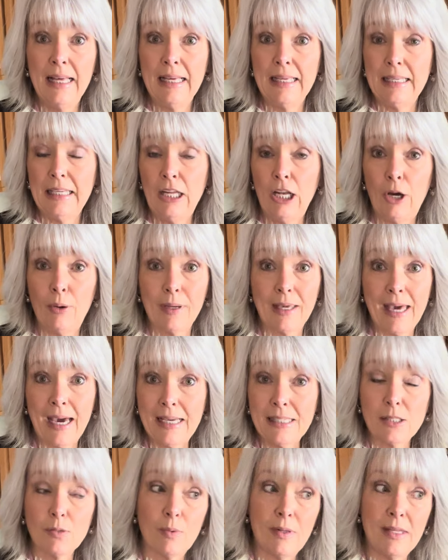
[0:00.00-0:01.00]
you know, in
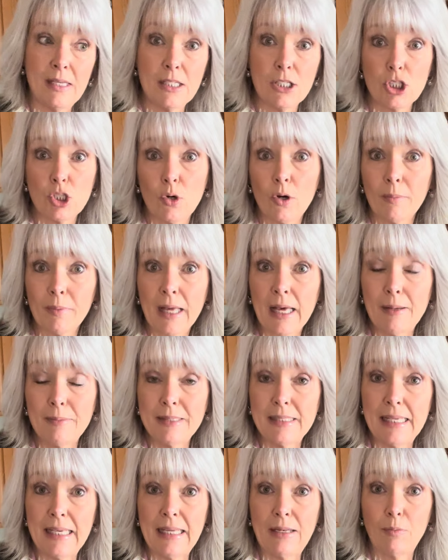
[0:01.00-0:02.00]
case when this storm
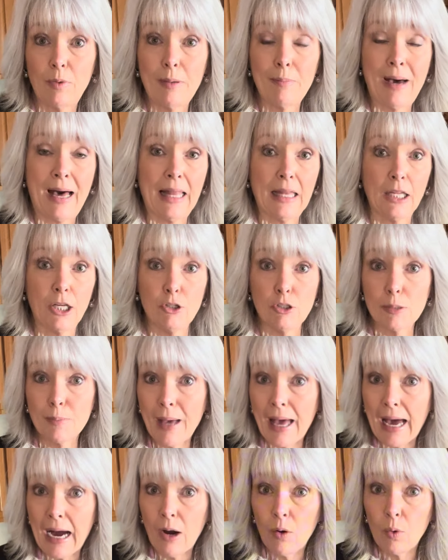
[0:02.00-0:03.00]
comes in, we might lose
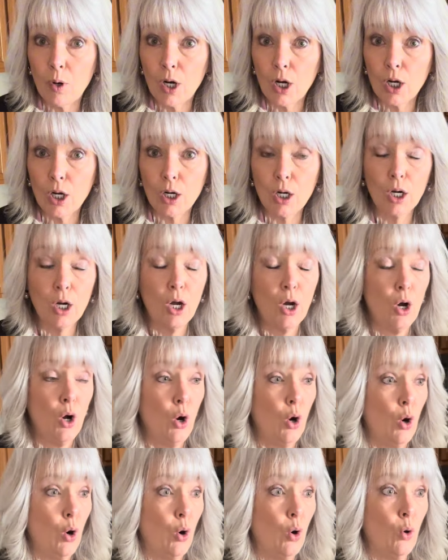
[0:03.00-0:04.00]
power,
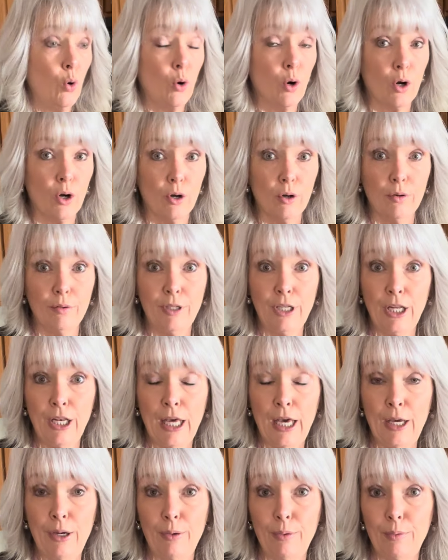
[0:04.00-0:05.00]
or, you
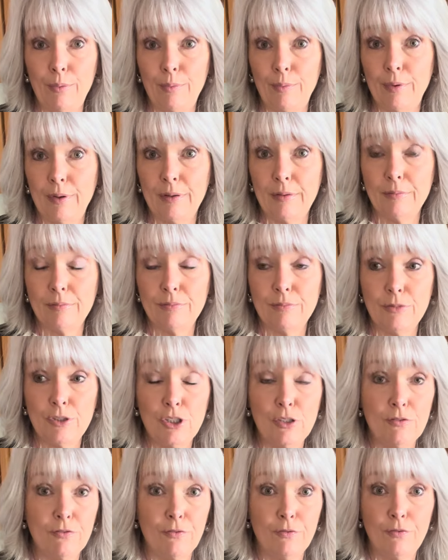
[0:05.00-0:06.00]
know,
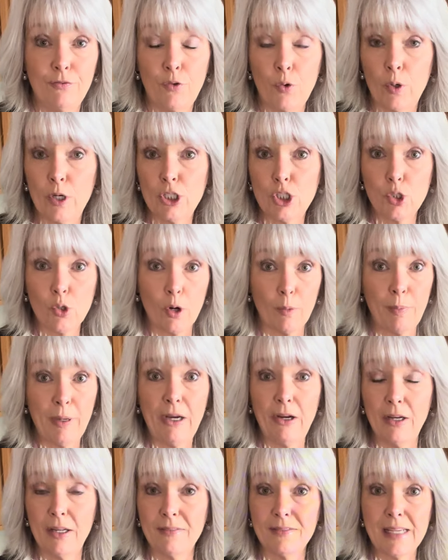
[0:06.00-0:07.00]
for a short
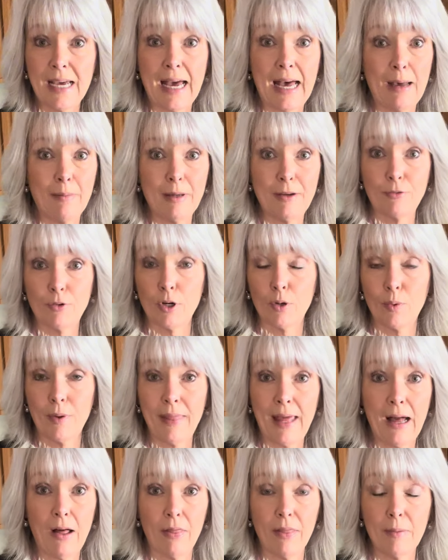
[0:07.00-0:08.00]
period of time, if we're
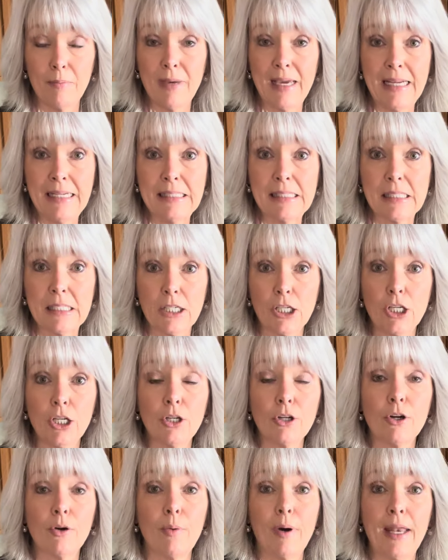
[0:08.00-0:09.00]
without the means to
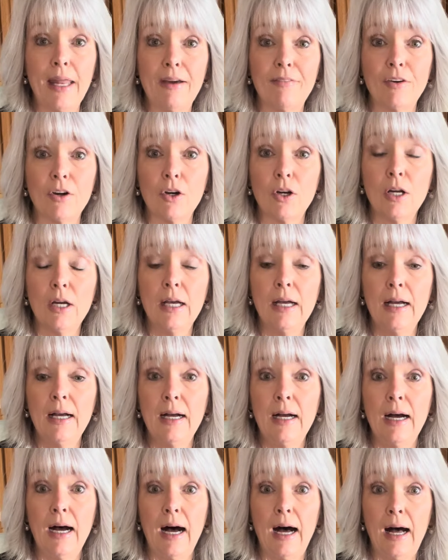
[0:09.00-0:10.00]
cook or whatever,
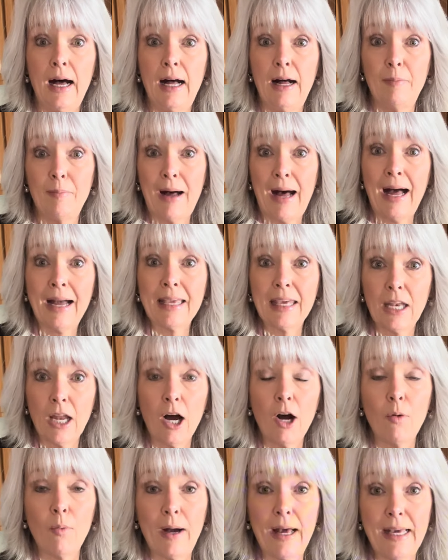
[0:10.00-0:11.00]
I can
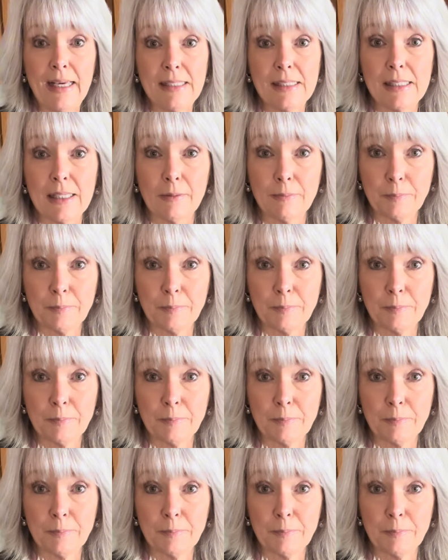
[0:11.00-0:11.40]
always